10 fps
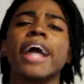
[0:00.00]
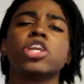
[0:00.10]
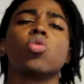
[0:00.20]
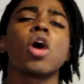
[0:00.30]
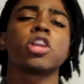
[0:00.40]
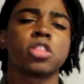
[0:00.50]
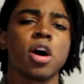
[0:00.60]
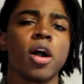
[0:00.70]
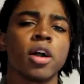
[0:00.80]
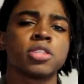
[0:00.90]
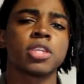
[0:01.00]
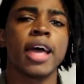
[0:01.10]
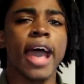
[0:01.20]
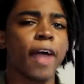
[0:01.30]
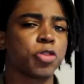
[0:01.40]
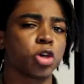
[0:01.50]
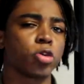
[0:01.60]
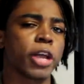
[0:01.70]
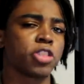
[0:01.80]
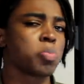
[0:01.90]
Why do our thugs have to
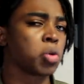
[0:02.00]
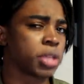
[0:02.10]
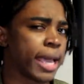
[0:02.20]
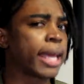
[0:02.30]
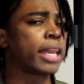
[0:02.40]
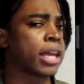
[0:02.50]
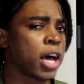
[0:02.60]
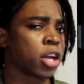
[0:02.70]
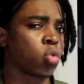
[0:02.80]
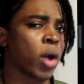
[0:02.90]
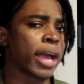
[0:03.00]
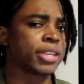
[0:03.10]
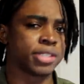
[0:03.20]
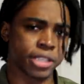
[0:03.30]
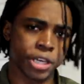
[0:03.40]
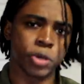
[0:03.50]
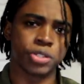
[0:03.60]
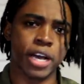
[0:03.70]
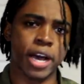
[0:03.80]
create the most idiotic ways to kill